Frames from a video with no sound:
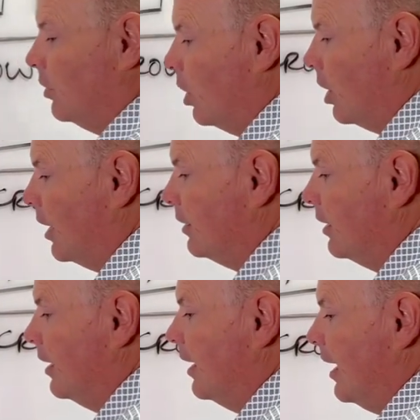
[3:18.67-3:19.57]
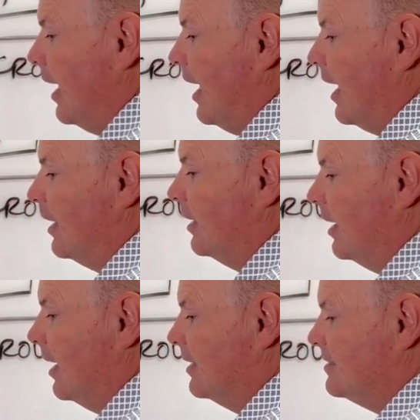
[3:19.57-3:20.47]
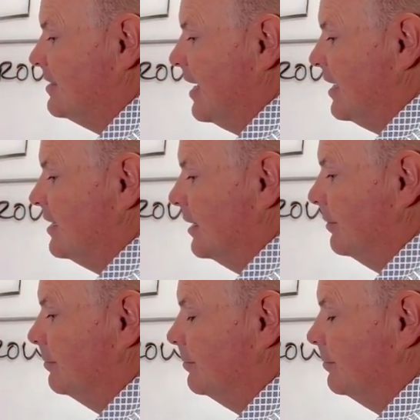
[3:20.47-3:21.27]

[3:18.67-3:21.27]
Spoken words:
on an addendum.